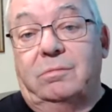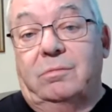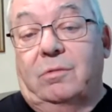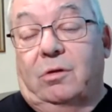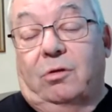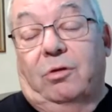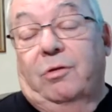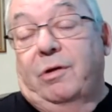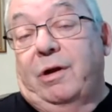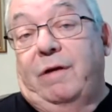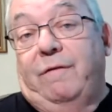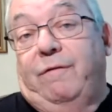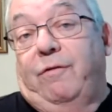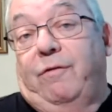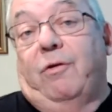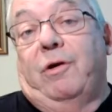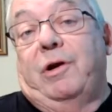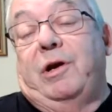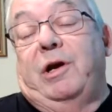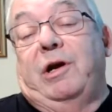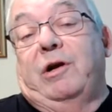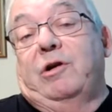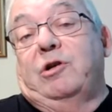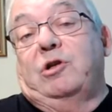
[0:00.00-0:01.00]
34
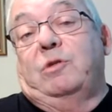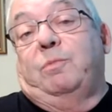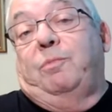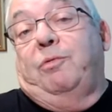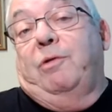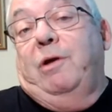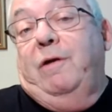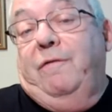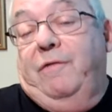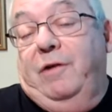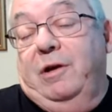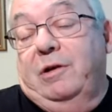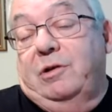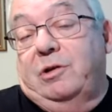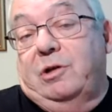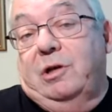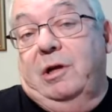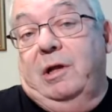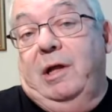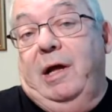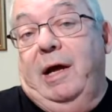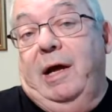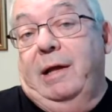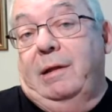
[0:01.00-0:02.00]
years previous
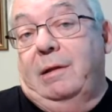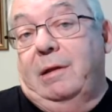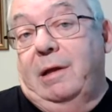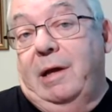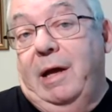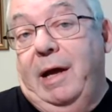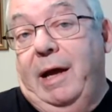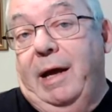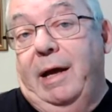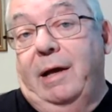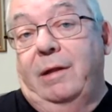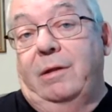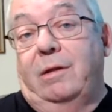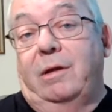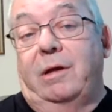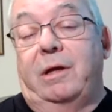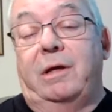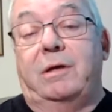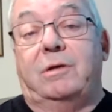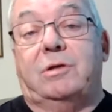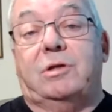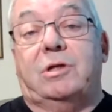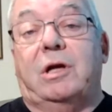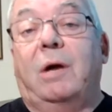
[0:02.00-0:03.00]
to that, they had
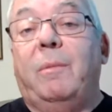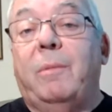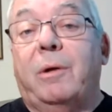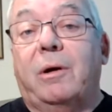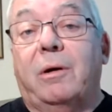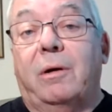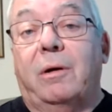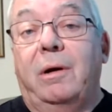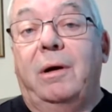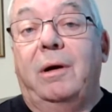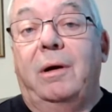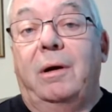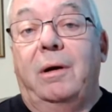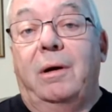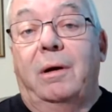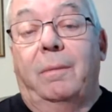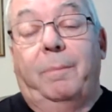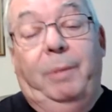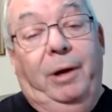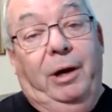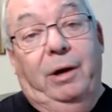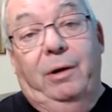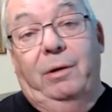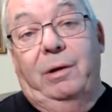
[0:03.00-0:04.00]
the summer
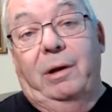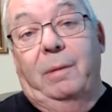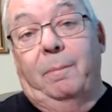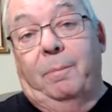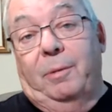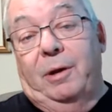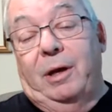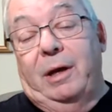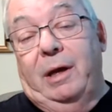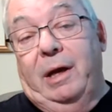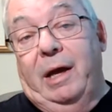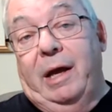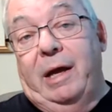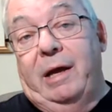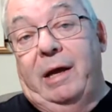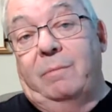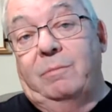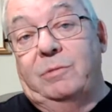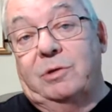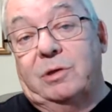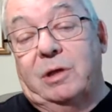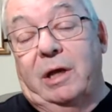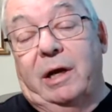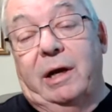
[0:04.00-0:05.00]
Paralympic
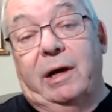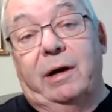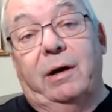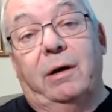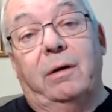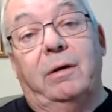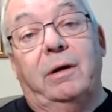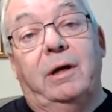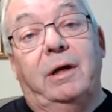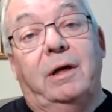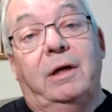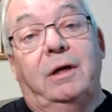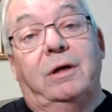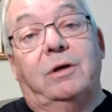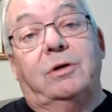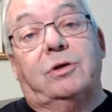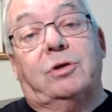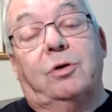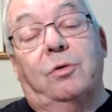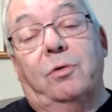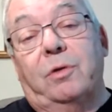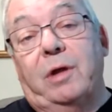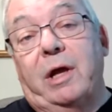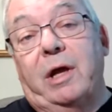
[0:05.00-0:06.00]
Games there. Mm-hmm.
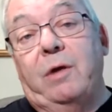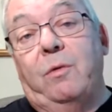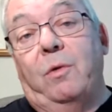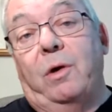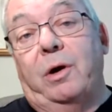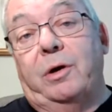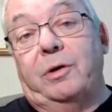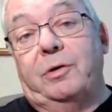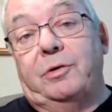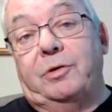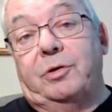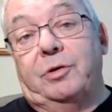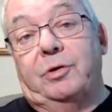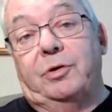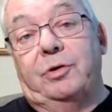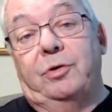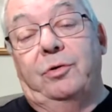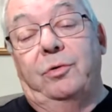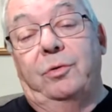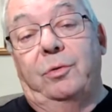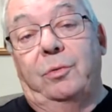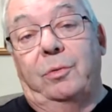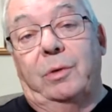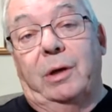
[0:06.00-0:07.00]
So they wanted to
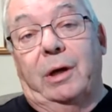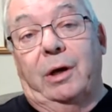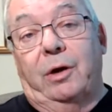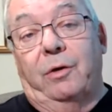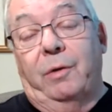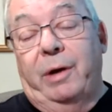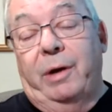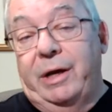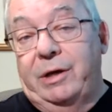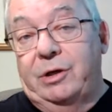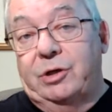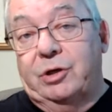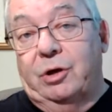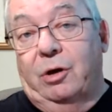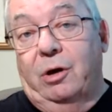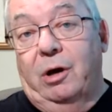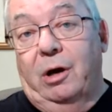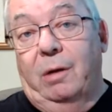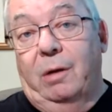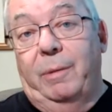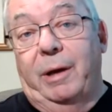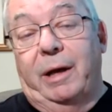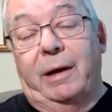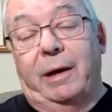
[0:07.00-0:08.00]
do a great
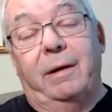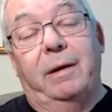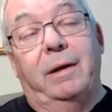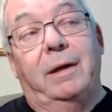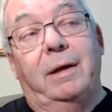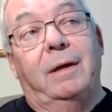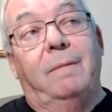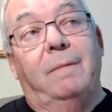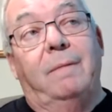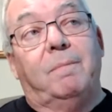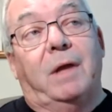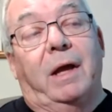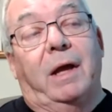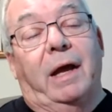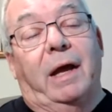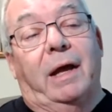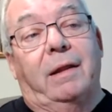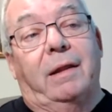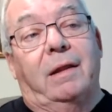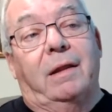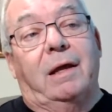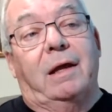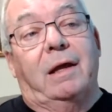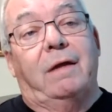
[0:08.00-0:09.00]
job. And,
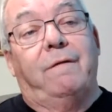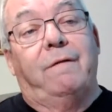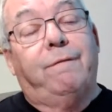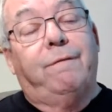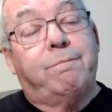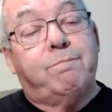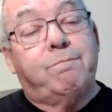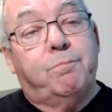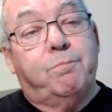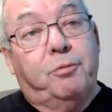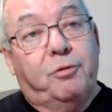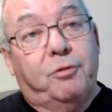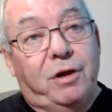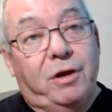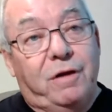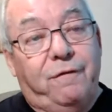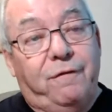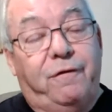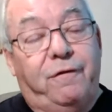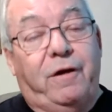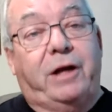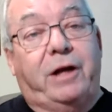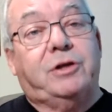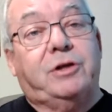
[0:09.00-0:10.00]
and the
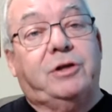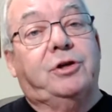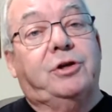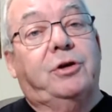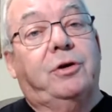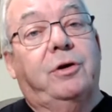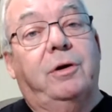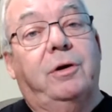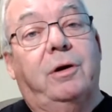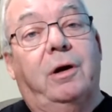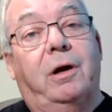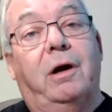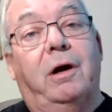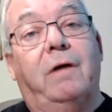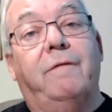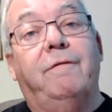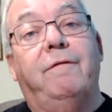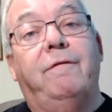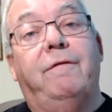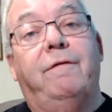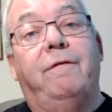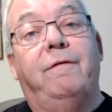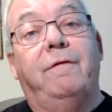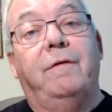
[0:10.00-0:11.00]
prefecture
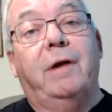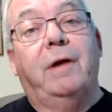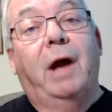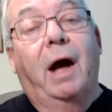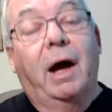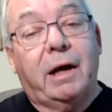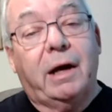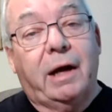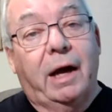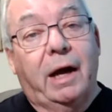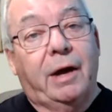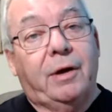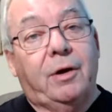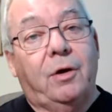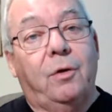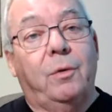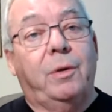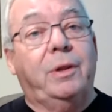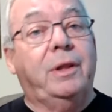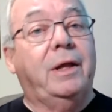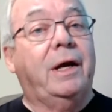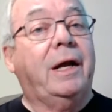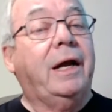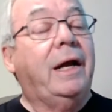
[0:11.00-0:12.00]
of Nagano
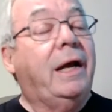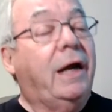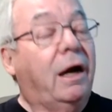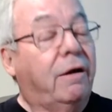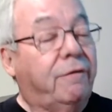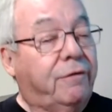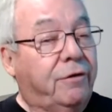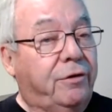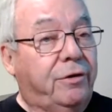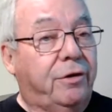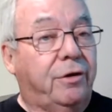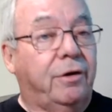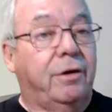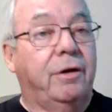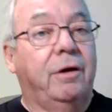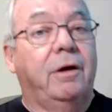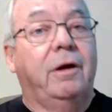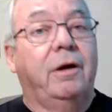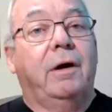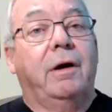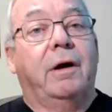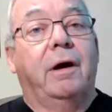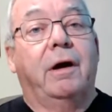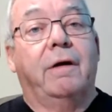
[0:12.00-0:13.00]
and the governor
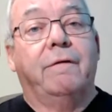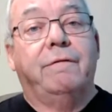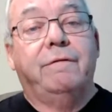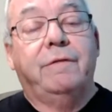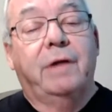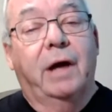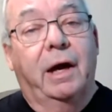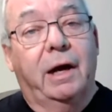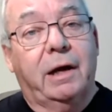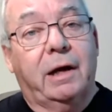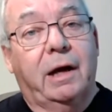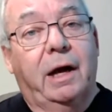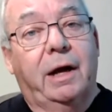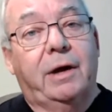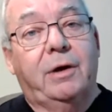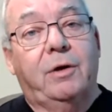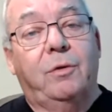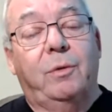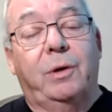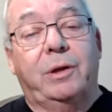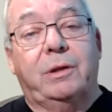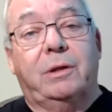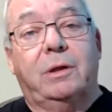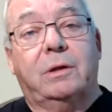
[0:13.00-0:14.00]
of
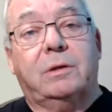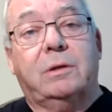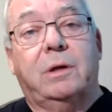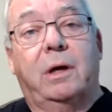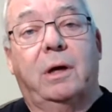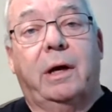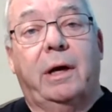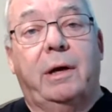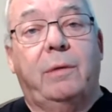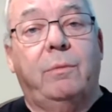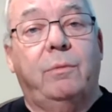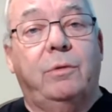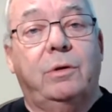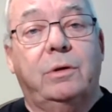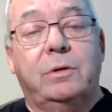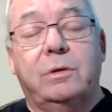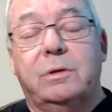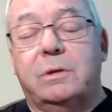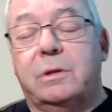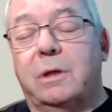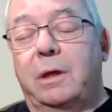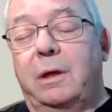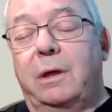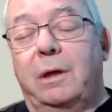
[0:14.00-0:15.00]
Nagano at the time
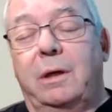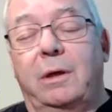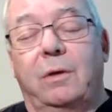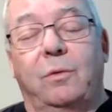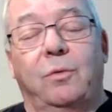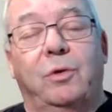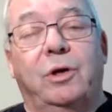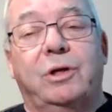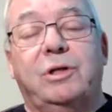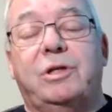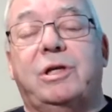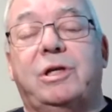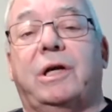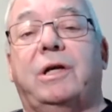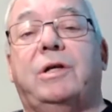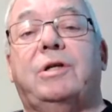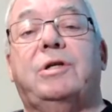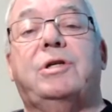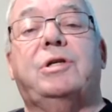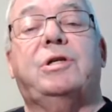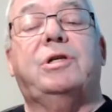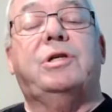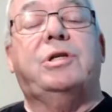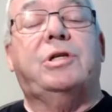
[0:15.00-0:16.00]
was was
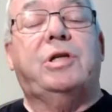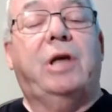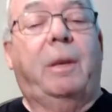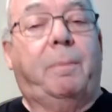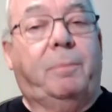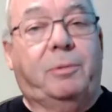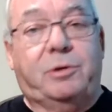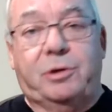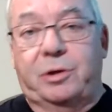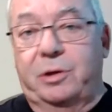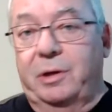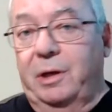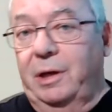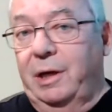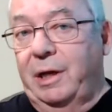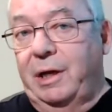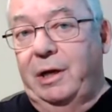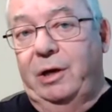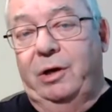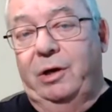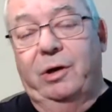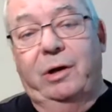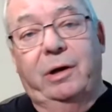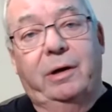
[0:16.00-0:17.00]

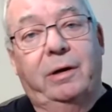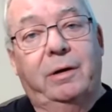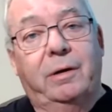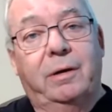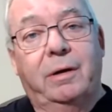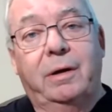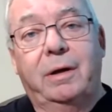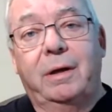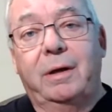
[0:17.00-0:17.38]
exceptionally good.